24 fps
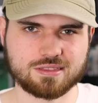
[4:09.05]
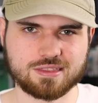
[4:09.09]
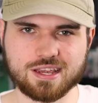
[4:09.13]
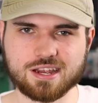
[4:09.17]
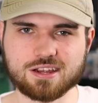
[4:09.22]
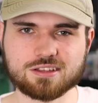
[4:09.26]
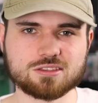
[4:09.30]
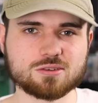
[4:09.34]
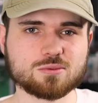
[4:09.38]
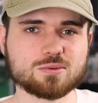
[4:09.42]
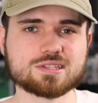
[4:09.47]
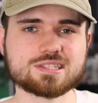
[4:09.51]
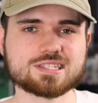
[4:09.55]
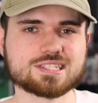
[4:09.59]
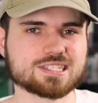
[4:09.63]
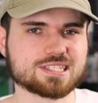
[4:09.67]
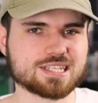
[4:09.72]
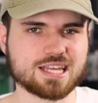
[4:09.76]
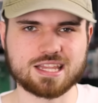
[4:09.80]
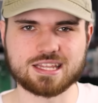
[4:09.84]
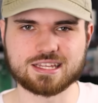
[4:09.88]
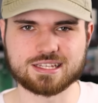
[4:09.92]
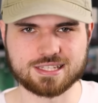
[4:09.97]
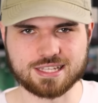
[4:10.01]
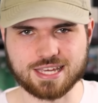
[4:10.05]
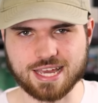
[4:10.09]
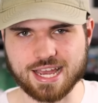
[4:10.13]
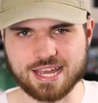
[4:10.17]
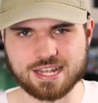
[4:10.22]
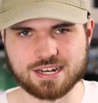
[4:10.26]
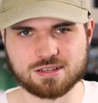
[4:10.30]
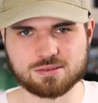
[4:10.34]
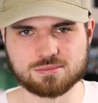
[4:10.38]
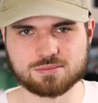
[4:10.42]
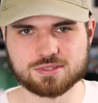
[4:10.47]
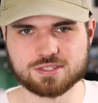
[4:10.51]
They aren't the ones selling the
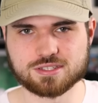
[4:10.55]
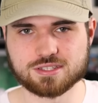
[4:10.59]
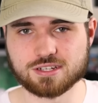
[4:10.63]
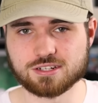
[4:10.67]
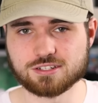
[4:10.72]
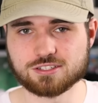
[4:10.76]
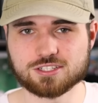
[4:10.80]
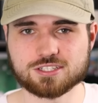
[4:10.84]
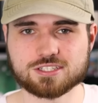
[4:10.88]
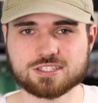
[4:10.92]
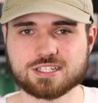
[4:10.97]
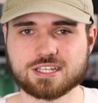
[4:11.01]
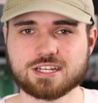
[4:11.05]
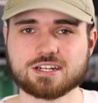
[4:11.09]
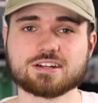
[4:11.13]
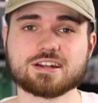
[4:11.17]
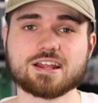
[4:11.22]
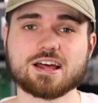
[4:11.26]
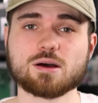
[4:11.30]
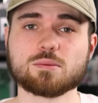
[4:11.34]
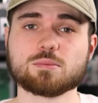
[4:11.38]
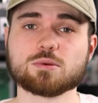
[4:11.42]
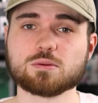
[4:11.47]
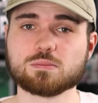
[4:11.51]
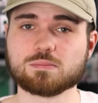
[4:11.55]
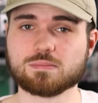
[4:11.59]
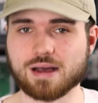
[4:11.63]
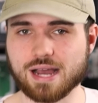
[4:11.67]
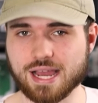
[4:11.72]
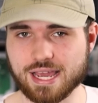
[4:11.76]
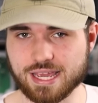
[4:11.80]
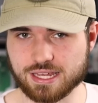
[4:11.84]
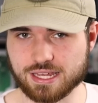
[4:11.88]
items. They're just here to help you buy